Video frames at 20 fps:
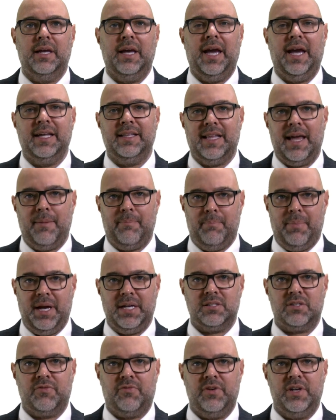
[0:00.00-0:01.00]
and that
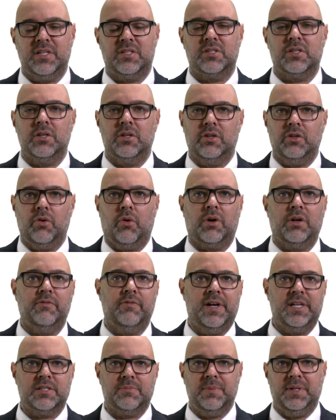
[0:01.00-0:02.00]
best fits your
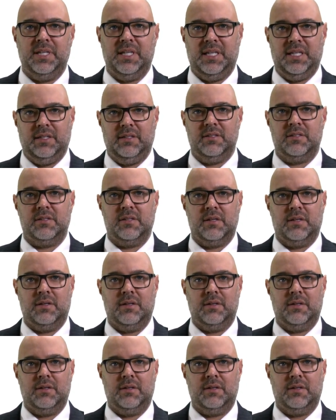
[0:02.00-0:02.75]
investment needs.